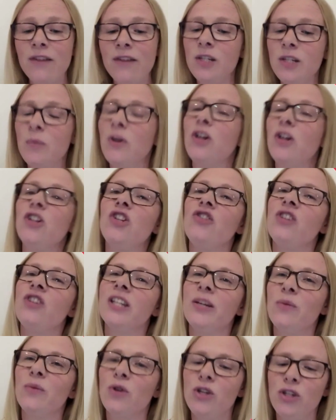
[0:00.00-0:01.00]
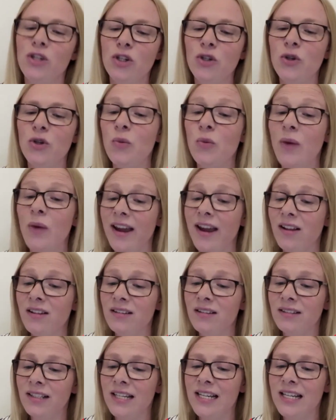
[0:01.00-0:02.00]
because you really want to do well
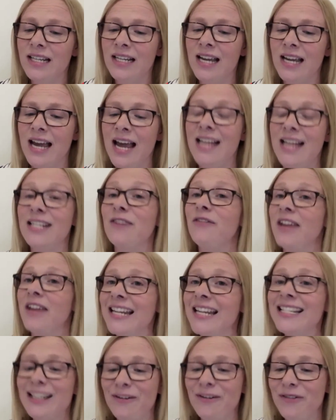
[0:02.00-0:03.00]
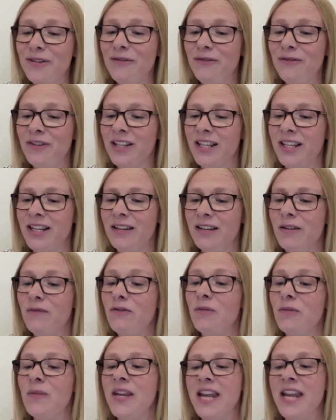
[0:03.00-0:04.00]
is a very different feeling
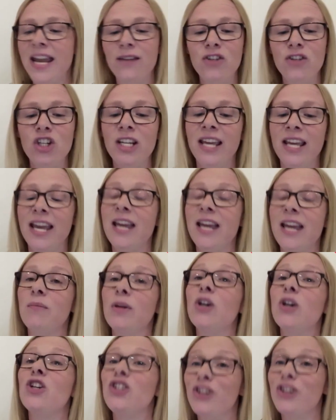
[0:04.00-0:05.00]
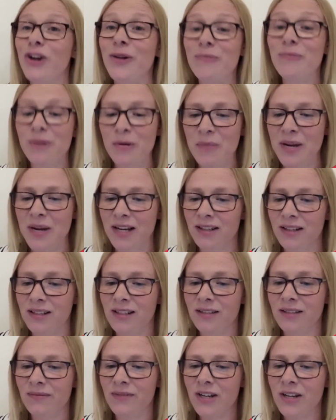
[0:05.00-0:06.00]
from the nerves you get because you're unprepared.
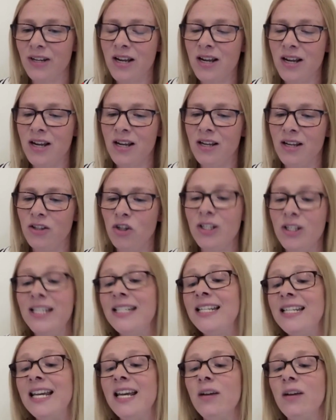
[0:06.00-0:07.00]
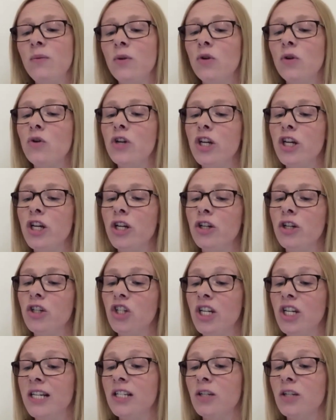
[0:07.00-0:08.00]
So today we're going to
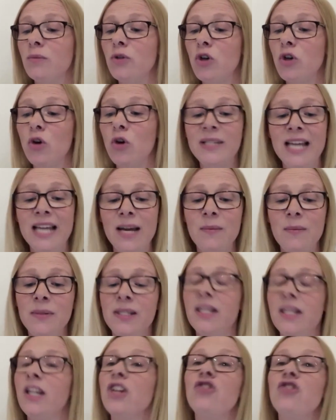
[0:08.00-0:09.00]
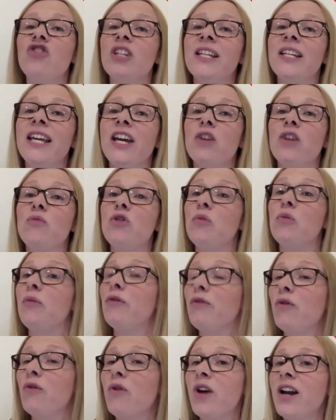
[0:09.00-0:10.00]
share some top tips that could really help you
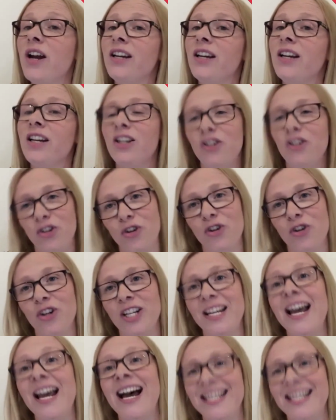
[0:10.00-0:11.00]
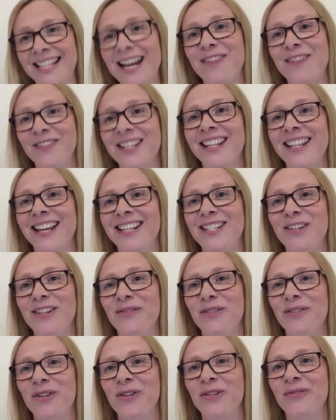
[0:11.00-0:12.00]
before, during and after the
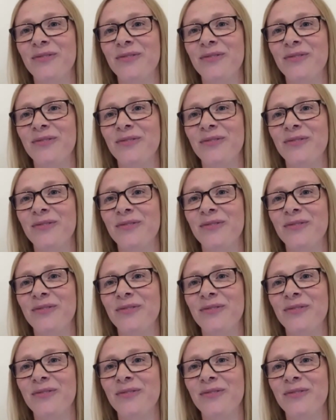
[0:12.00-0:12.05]
interview.